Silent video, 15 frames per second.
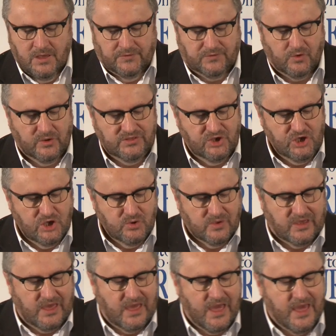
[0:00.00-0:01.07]
So in the
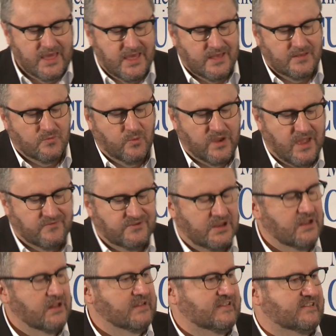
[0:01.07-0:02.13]
UK, we have
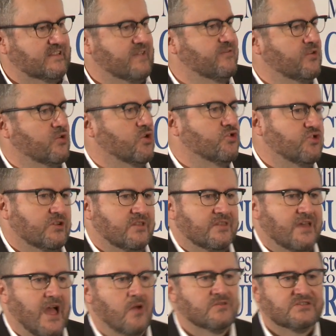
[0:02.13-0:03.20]
nearly
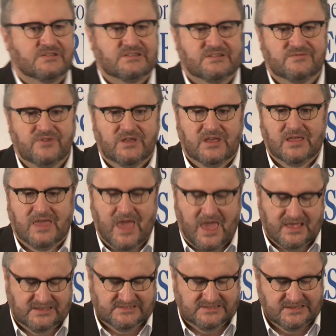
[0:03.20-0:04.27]
700,000 severe
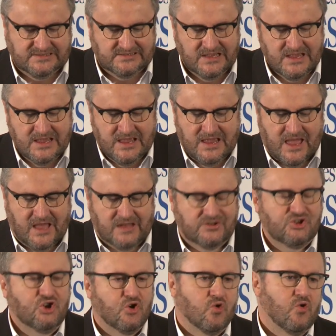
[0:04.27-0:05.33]
cases, and
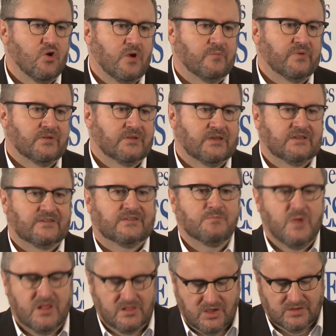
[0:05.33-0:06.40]
in Europe, it's
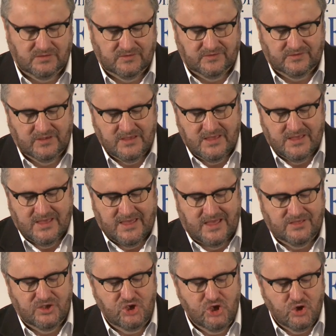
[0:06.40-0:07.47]
millions.
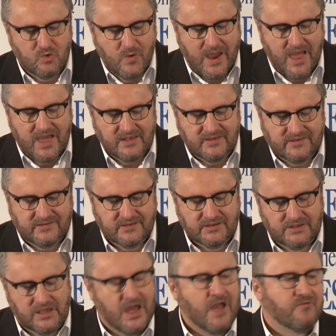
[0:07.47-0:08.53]
In the US,
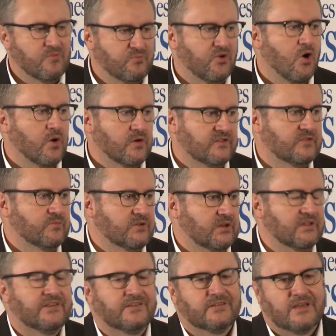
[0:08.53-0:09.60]
you have
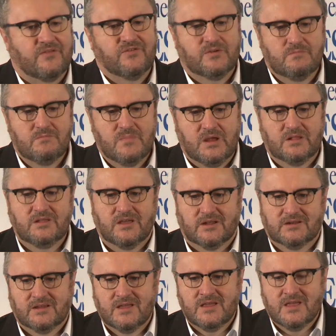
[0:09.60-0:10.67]
approximately 7 million.